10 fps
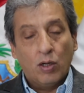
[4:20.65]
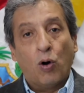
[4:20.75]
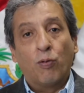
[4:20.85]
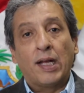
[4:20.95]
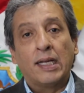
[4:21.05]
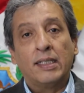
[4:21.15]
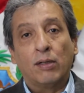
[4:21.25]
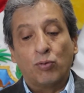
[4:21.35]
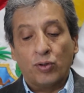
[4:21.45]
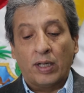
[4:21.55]
of the
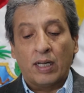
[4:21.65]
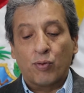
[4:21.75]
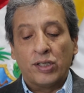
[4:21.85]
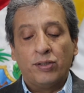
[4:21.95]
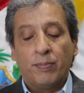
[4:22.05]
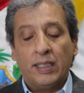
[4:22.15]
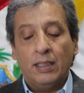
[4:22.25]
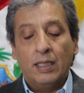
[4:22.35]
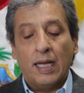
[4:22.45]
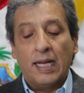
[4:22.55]
institutional arrangement